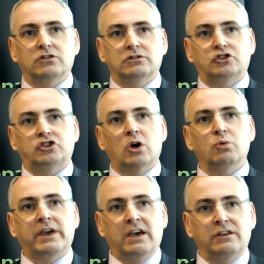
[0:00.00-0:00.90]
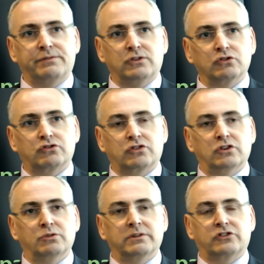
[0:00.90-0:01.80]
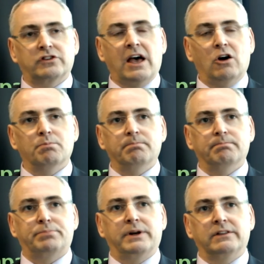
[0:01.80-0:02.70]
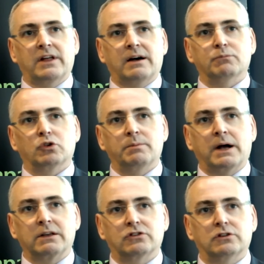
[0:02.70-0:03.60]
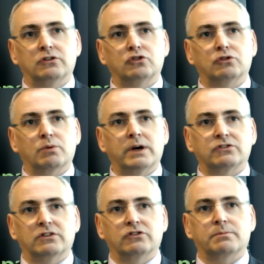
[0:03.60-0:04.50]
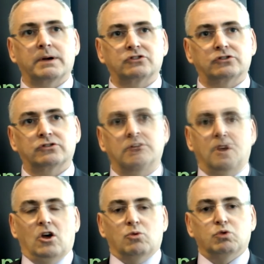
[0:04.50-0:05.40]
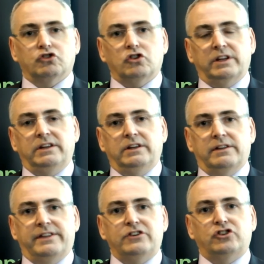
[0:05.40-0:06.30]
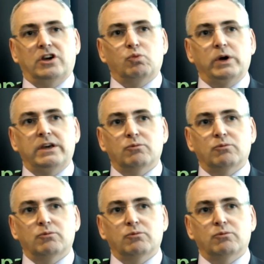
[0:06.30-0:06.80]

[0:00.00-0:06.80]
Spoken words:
showcase for us to help bring that money back to the northwest and to Manchester. Well, certainly this year we